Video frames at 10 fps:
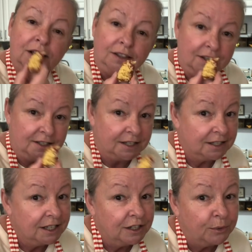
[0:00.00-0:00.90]
This is
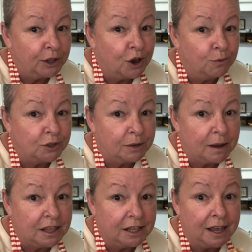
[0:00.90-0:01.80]
Linda with Homestead
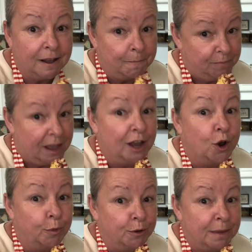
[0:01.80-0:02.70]
by the Lake. I
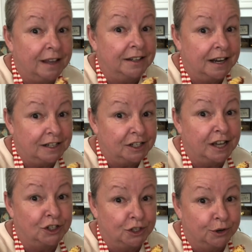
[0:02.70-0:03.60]
hope you make Nana
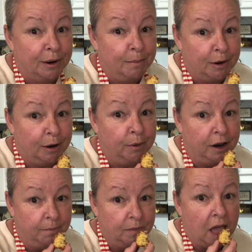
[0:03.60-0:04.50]
Tasha's cranberry bread.